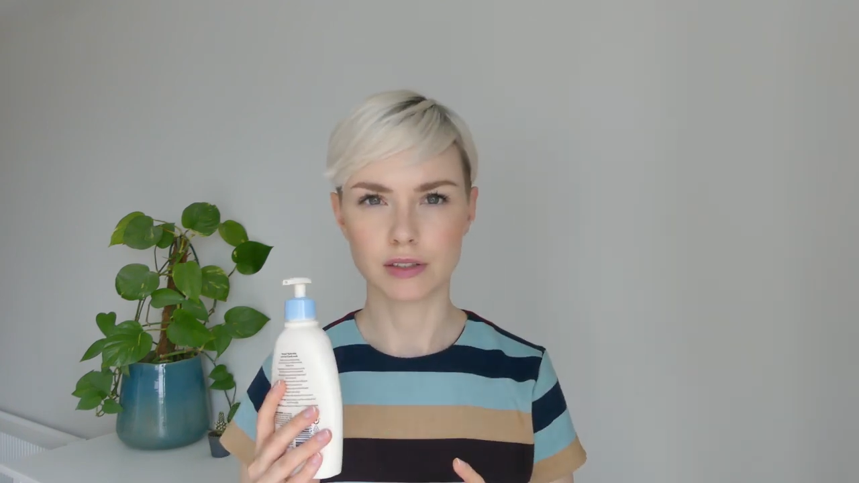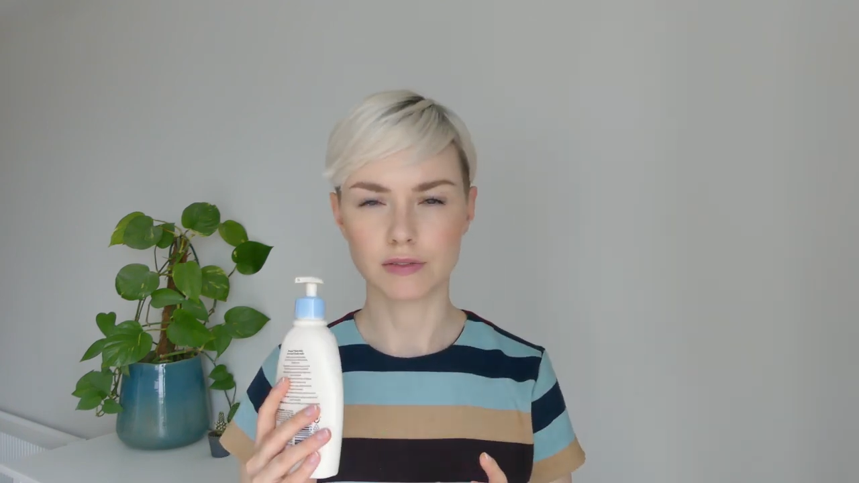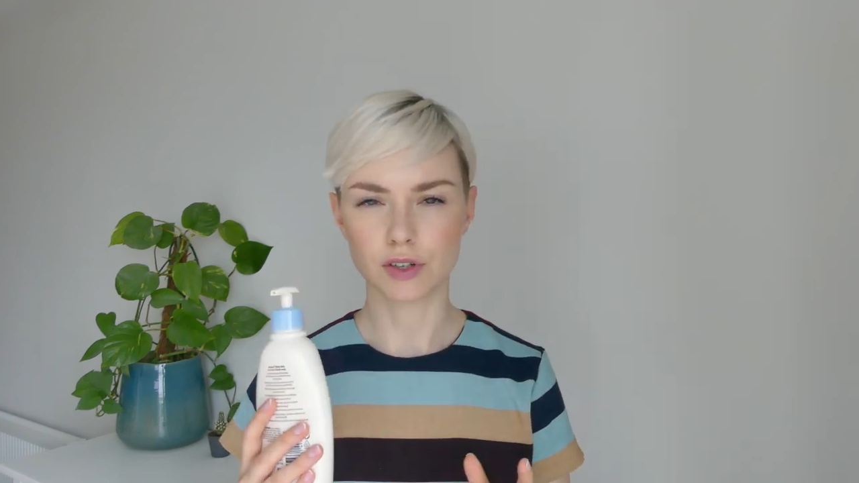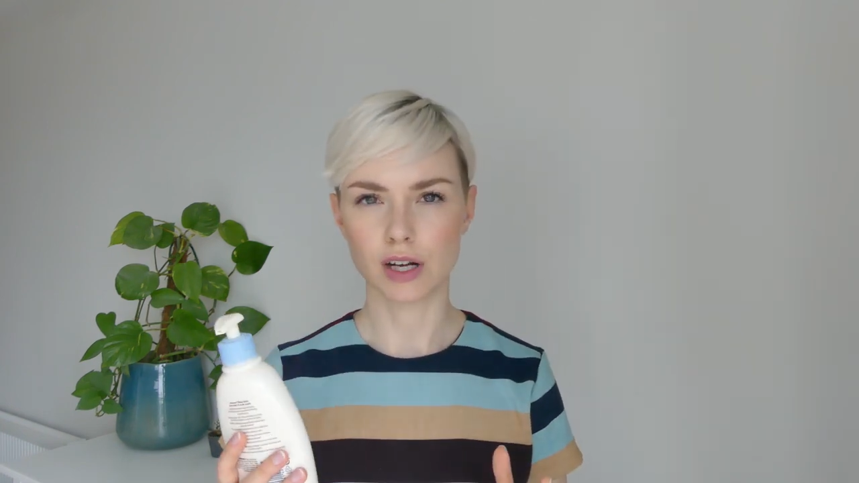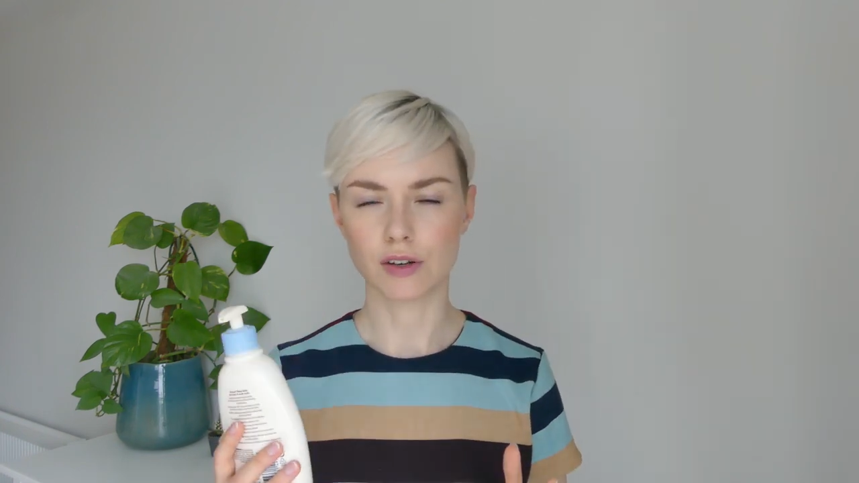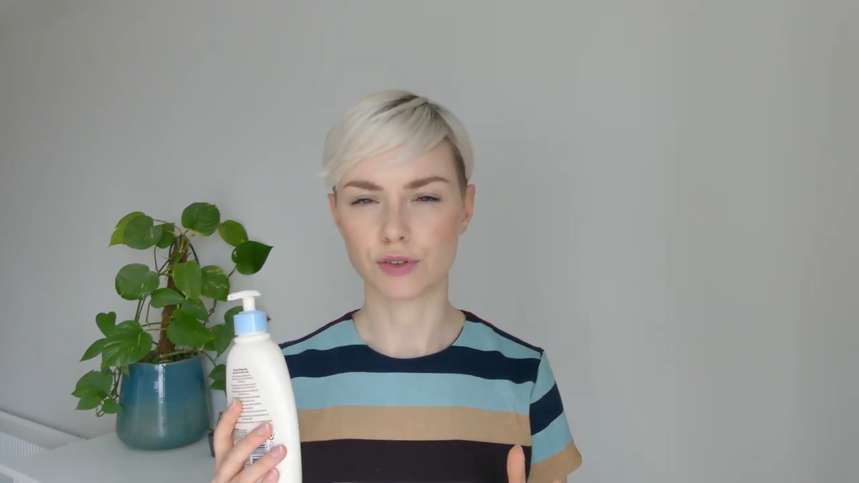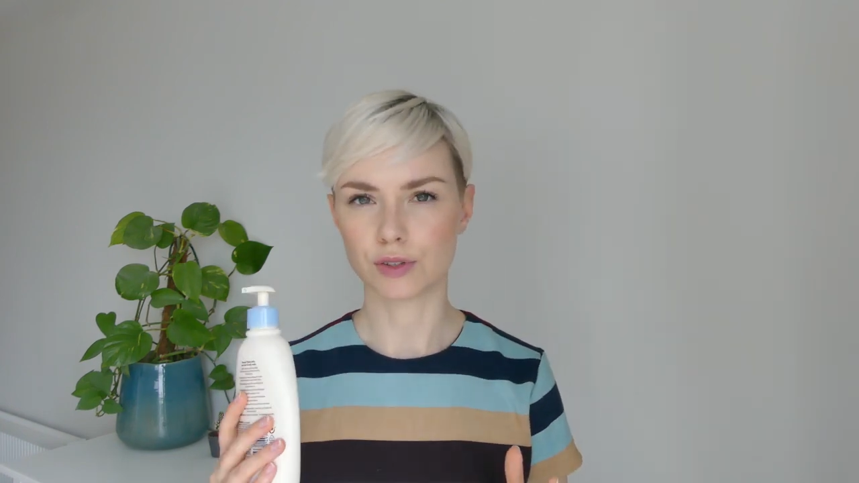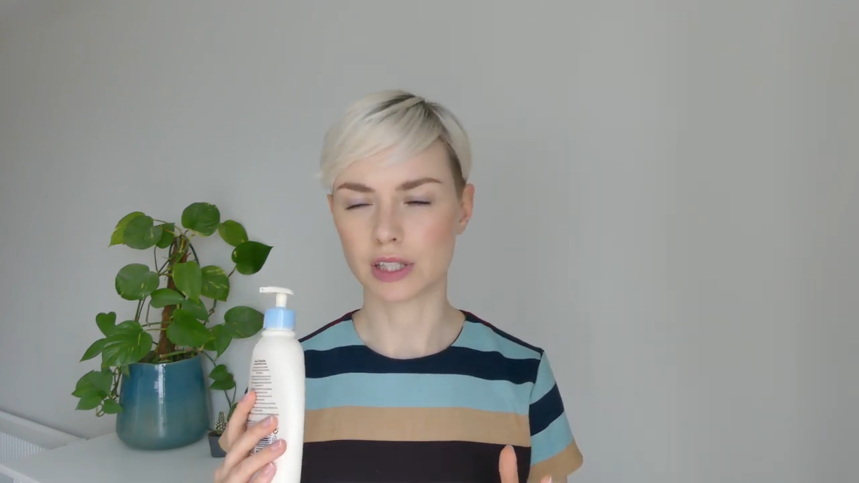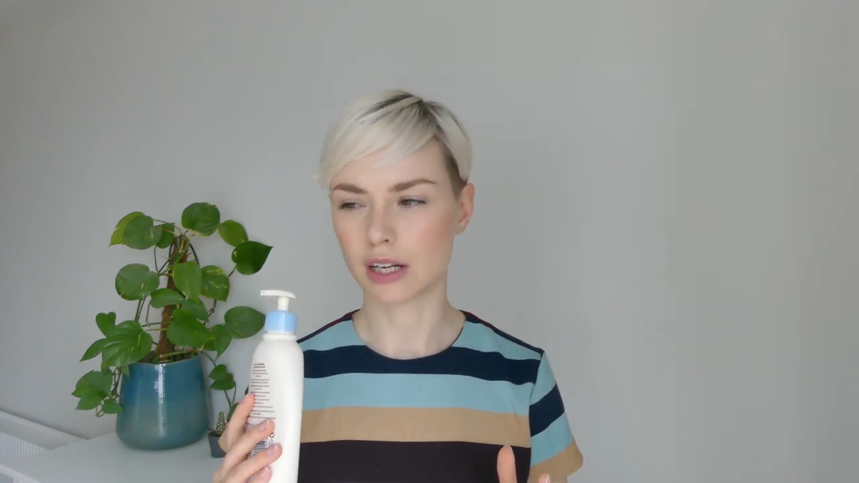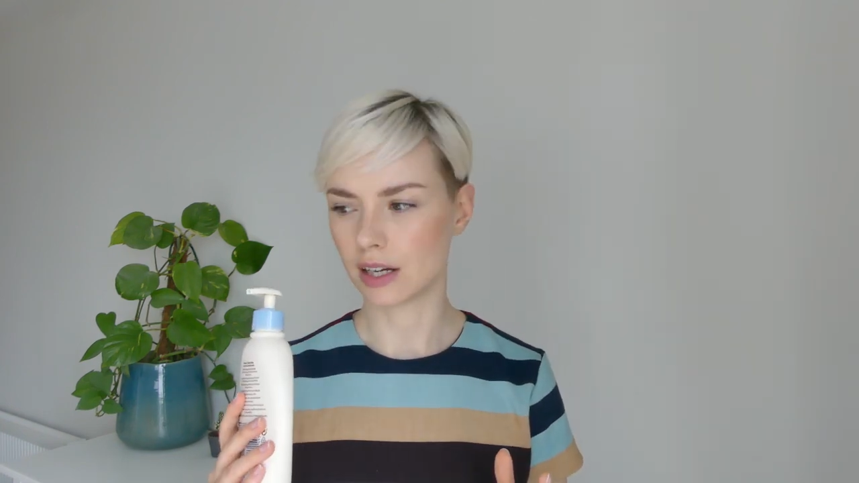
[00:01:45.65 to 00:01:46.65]
for her for
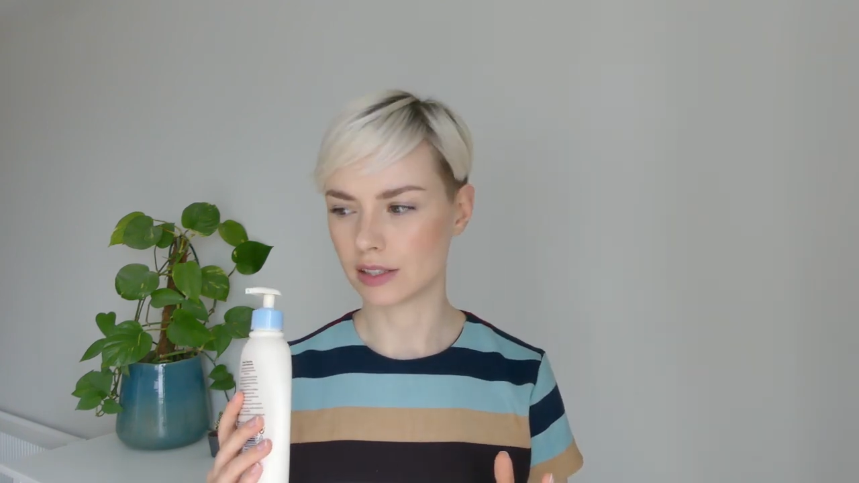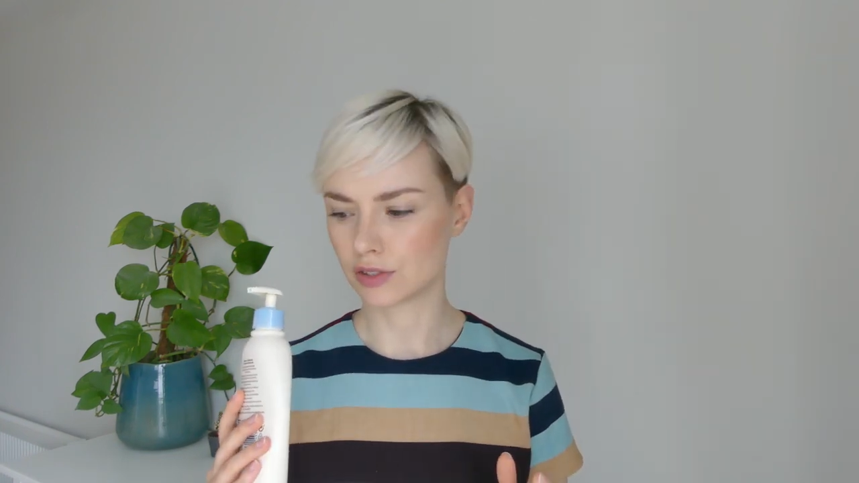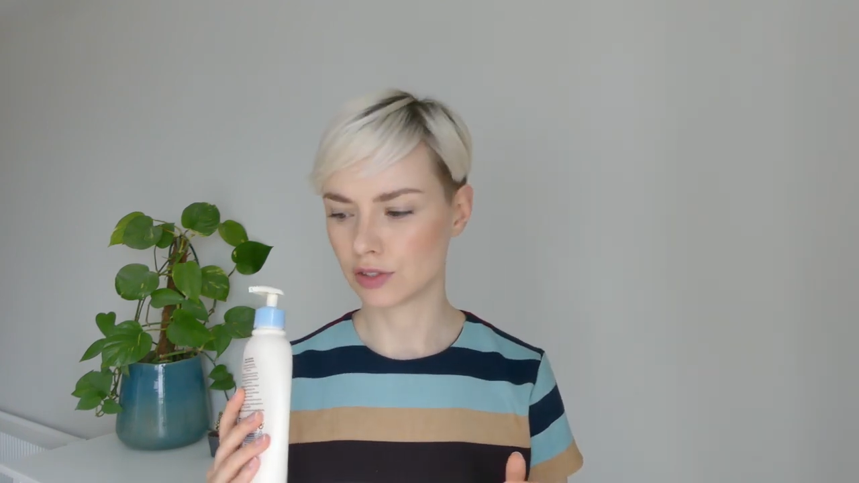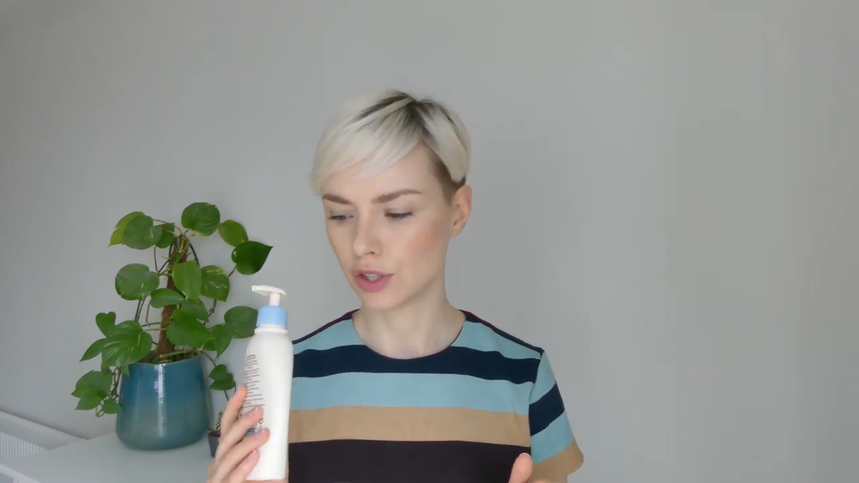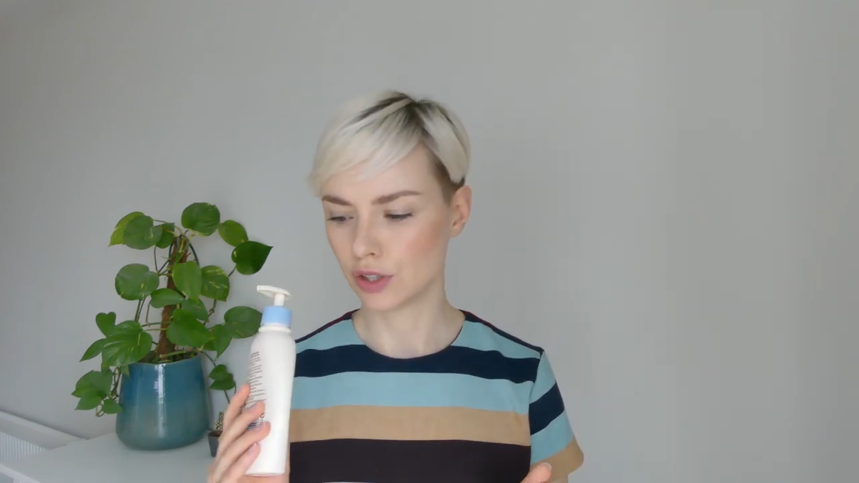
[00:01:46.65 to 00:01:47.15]
the last